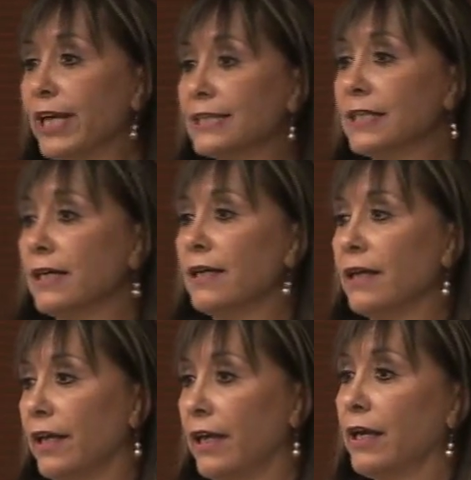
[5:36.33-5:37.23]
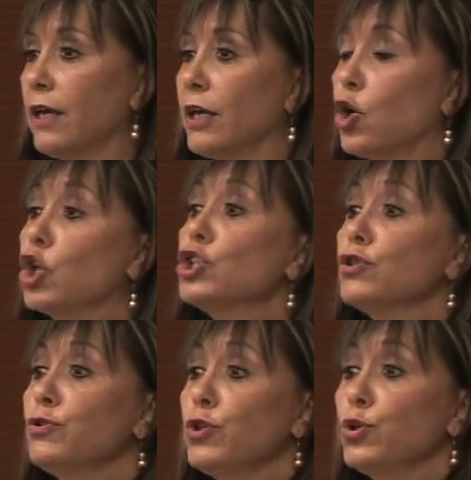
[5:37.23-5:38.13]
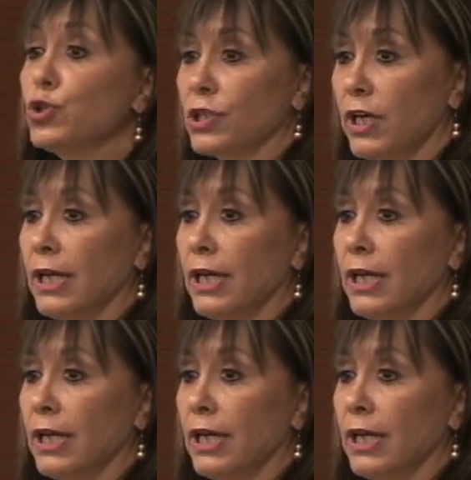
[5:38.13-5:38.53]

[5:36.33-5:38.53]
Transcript: that uh, condom use